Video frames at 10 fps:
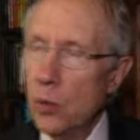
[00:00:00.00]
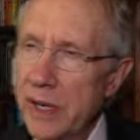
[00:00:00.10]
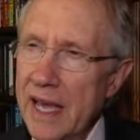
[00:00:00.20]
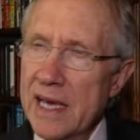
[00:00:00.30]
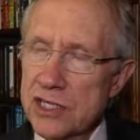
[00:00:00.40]
we
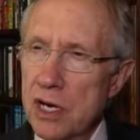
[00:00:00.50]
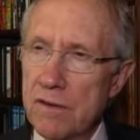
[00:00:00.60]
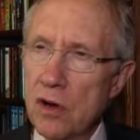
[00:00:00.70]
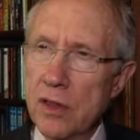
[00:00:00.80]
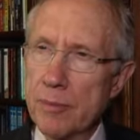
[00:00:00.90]
can't solve
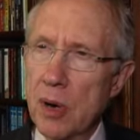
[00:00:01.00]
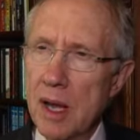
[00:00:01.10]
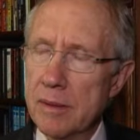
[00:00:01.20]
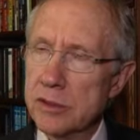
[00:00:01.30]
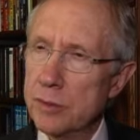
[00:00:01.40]
all the
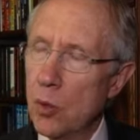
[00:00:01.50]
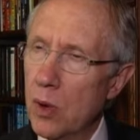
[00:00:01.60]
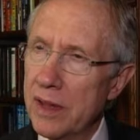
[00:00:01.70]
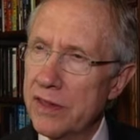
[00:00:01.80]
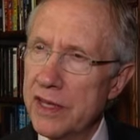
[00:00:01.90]
problems, but one
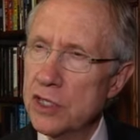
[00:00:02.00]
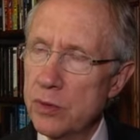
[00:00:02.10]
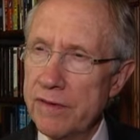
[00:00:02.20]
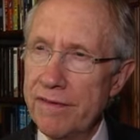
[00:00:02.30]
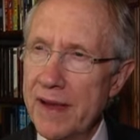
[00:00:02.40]
of the things
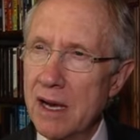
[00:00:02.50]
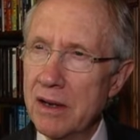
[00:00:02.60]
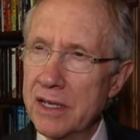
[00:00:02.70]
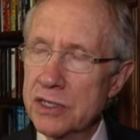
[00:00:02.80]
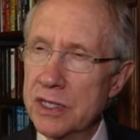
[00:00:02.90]
we
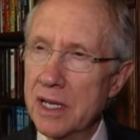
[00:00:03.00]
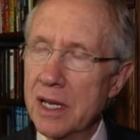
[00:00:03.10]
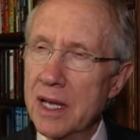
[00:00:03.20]
found is that